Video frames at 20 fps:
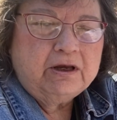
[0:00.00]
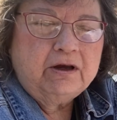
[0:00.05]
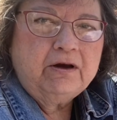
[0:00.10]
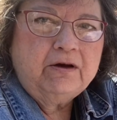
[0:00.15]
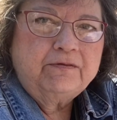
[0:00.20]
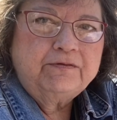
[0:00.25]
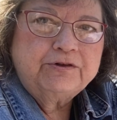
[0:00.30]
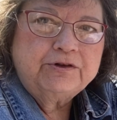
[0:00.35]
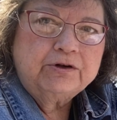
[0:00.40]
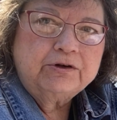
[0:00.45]

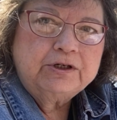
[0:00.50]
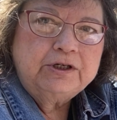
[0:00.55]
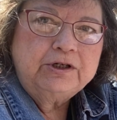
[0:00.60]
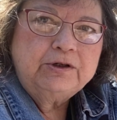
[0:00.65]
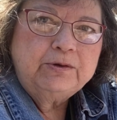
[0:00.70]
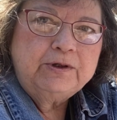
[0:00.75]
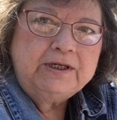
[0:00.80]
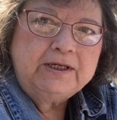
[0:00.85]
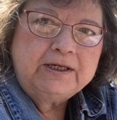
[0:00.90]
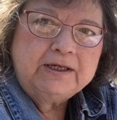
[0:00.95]
of
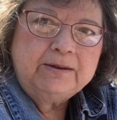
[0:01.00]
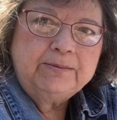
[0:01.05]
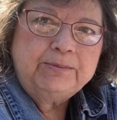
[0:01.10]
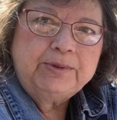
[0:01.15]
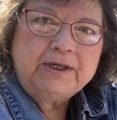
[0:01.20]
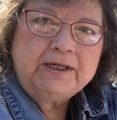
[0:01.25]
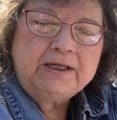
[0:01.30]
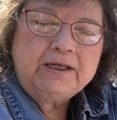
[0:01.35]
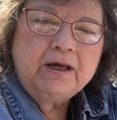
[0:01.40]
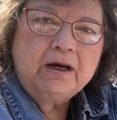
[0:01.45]

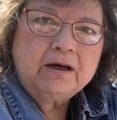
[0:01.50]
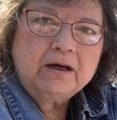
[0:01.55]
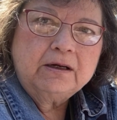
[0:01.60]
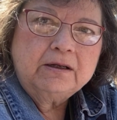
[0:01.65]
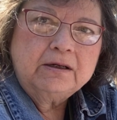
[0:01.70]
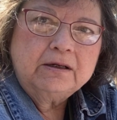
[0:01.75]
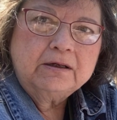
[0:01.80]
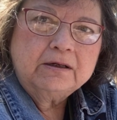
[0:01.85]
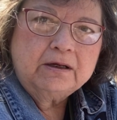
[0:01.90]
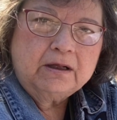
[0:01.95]

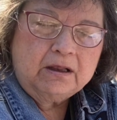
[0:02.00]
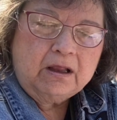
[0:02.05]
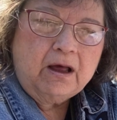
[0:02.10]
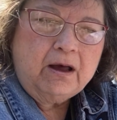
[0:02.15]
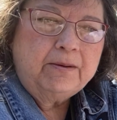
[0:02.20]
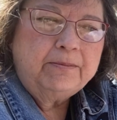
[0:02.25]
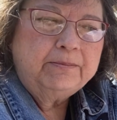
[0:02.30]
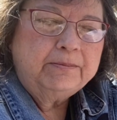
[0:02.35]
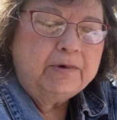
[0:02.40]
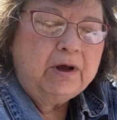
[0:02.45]

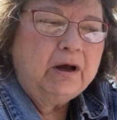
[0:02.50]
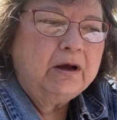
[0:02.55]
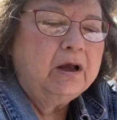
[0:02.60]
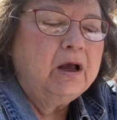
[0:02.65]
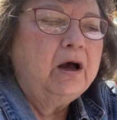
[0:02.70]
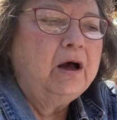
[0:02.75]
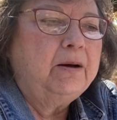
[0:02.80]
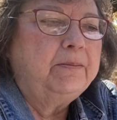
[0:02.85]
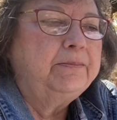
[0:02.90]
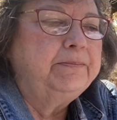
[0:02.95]

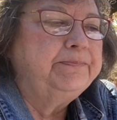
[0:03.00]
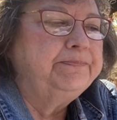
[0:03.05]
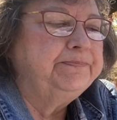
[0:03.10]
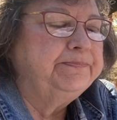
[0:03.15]
turkeycreeknp.com.